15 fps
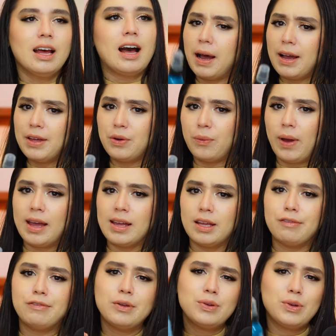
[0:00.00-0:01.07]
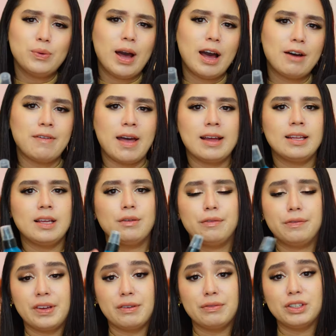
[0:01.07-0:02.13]
By the way, if you do have any
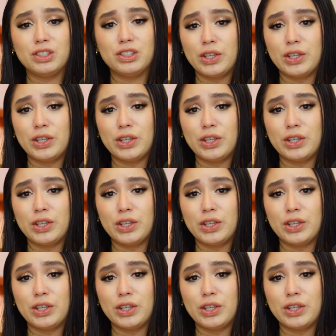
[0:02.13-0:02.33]
favorite